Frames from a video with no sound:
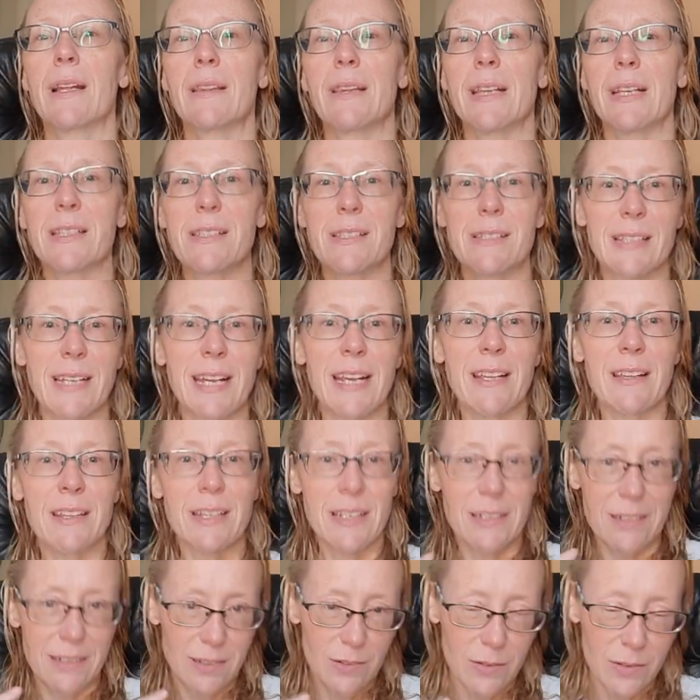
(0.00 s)
they say
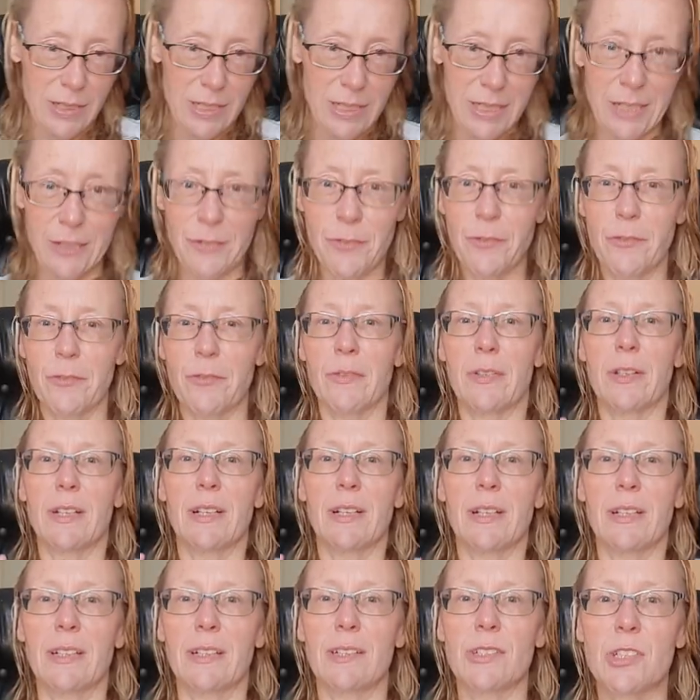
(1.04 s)
that if
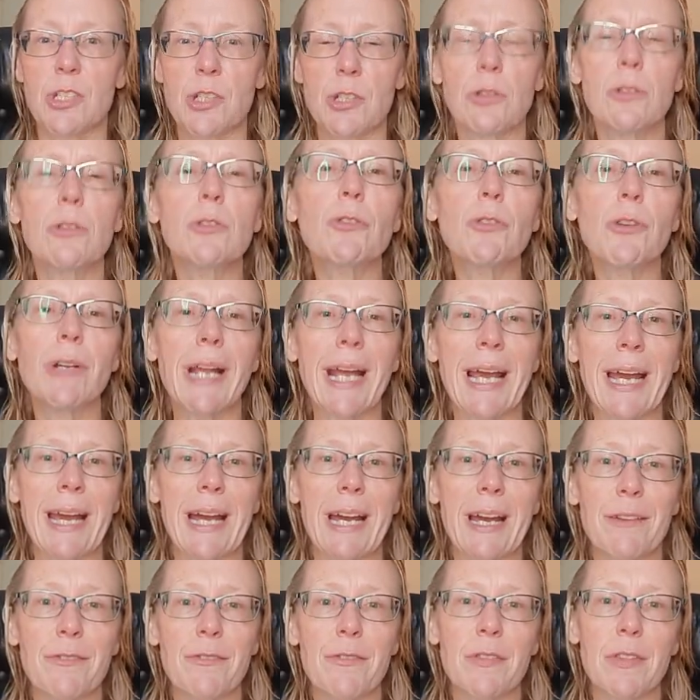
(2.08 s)
children
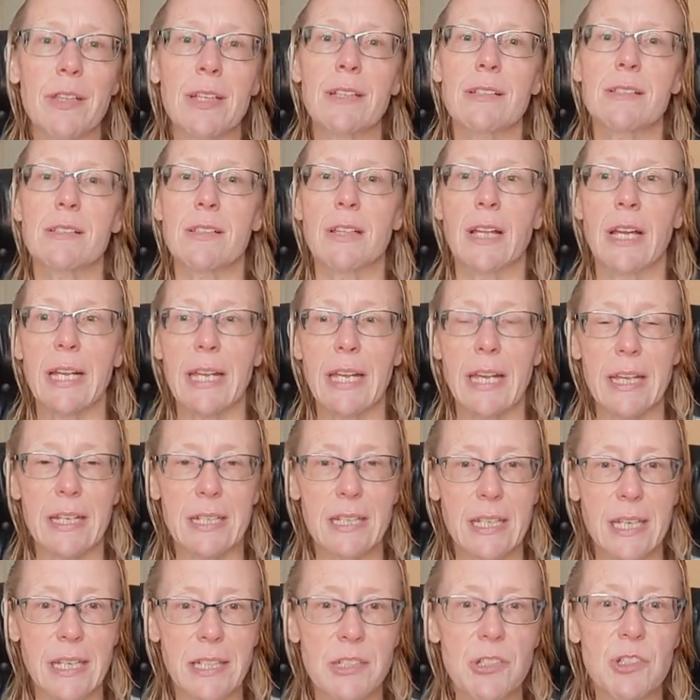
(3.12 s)
have things like
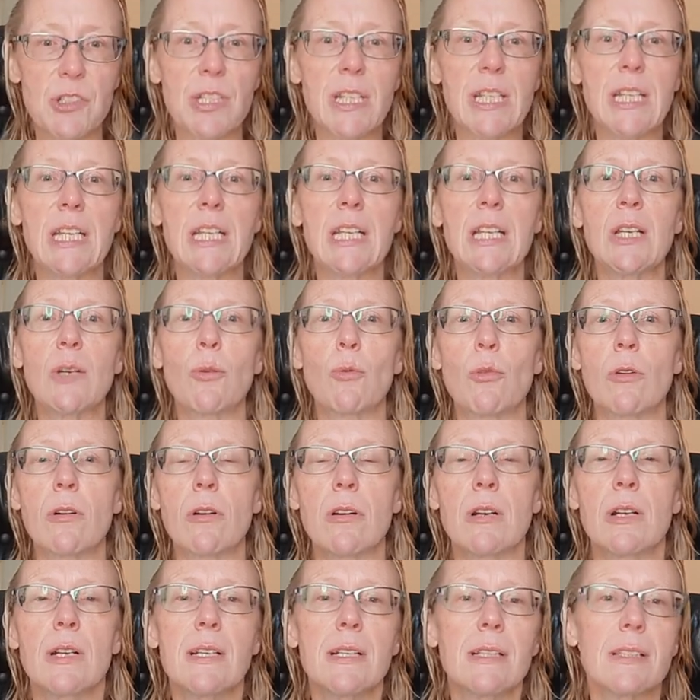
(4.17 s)
ADHD
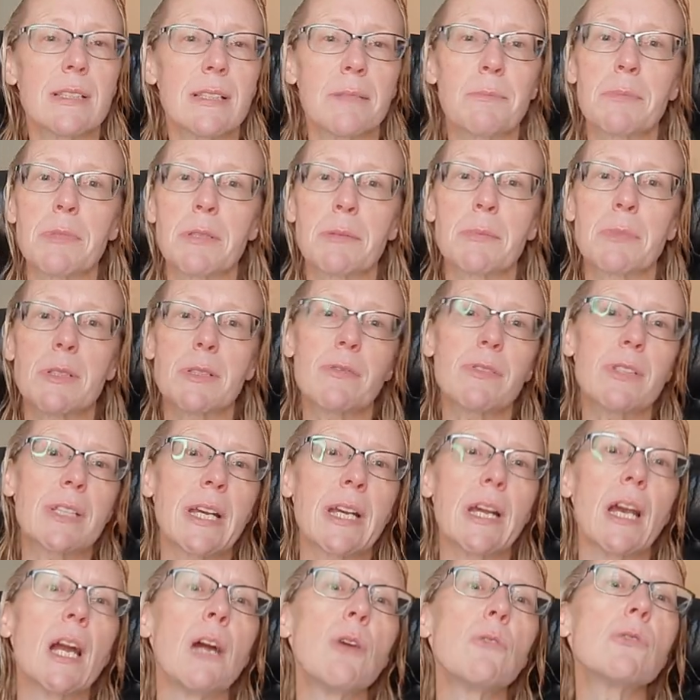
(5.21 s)
or symptoms of,
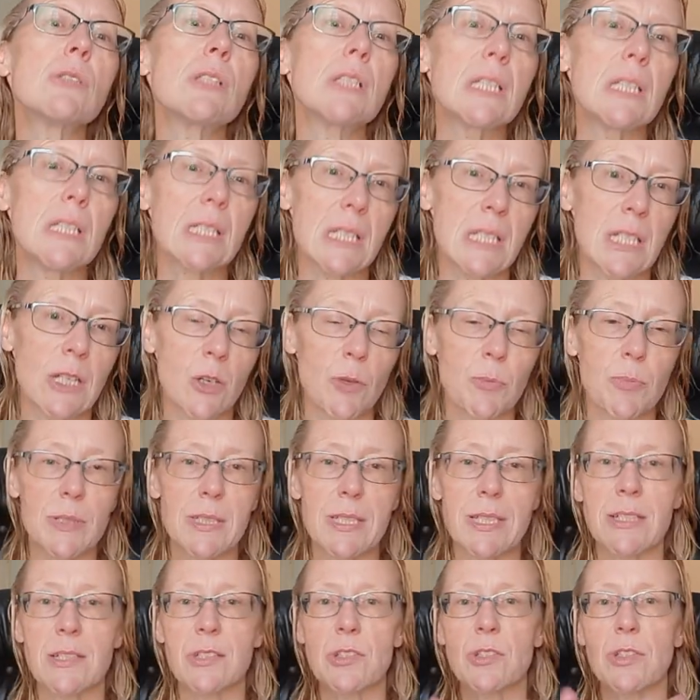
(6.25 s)
say, OCD or
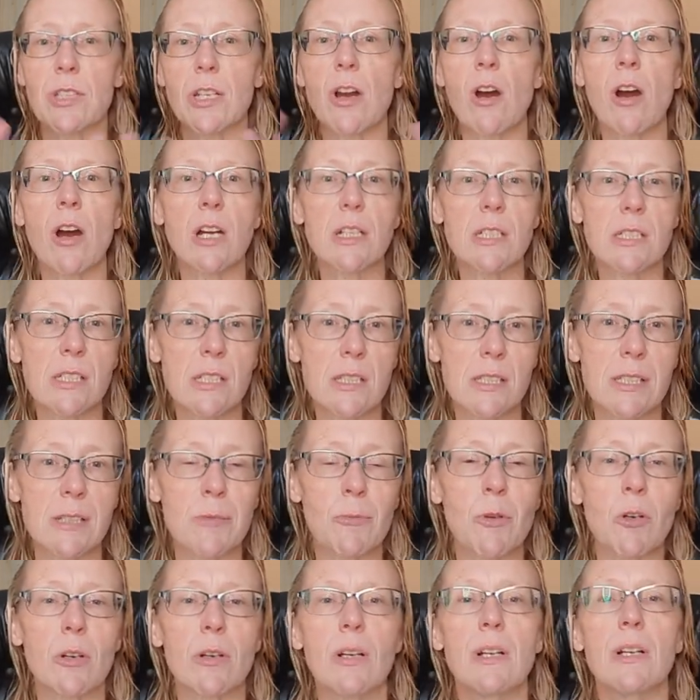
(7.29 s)
potentially
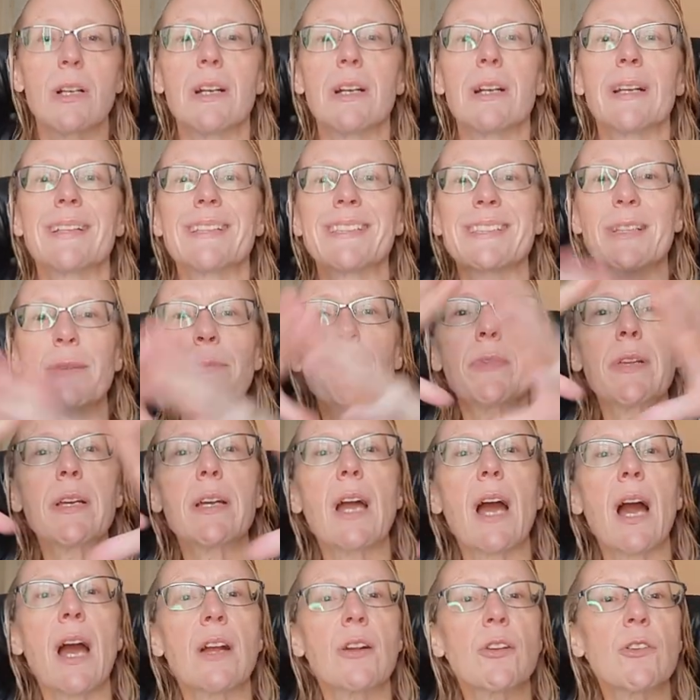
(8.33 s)
autism or
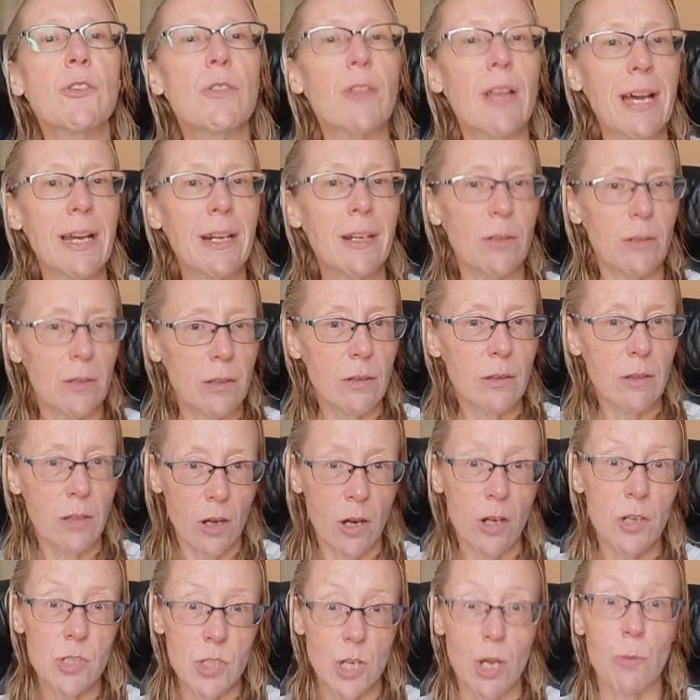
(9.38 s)
something under that
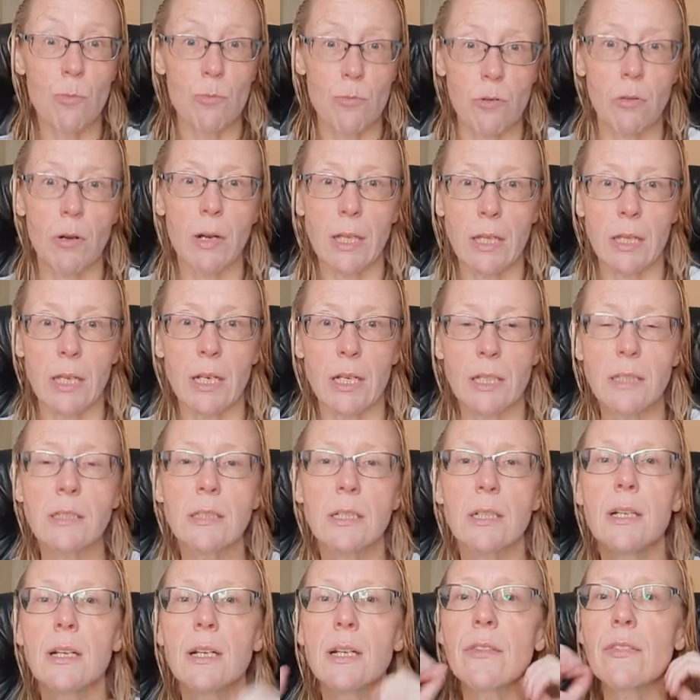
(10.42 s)
large umbrella,
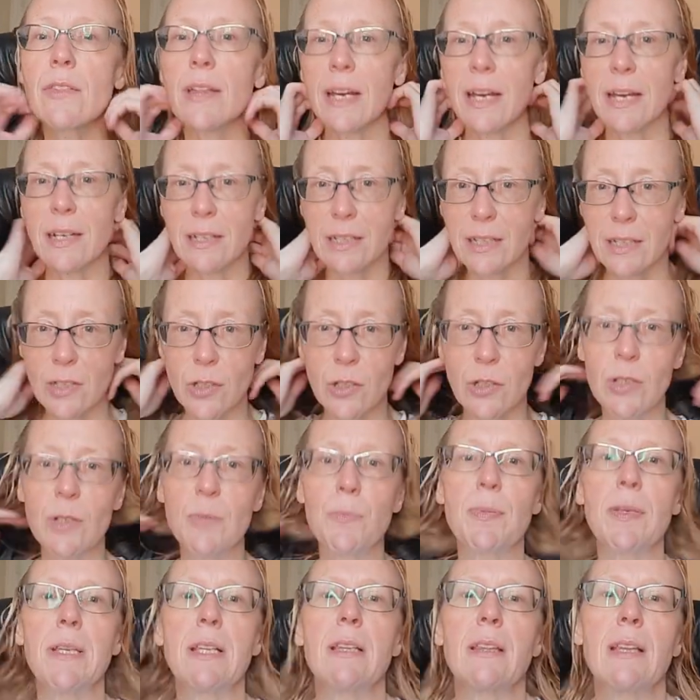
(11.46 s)
that it
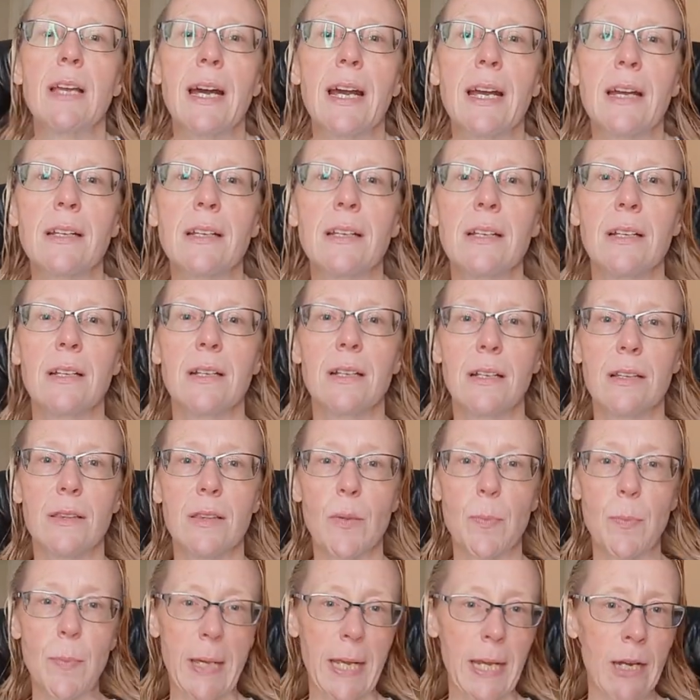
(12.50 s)
could be that
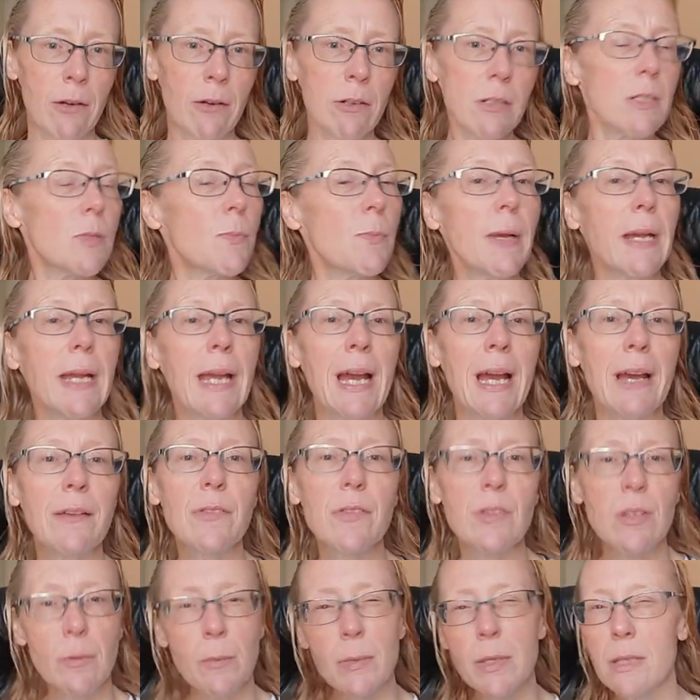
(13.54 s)
the parents may have
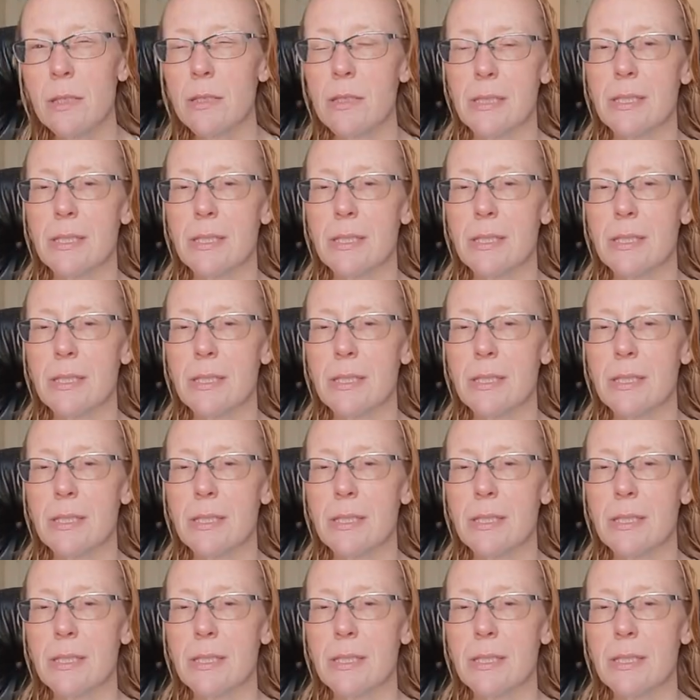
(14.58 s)
some of the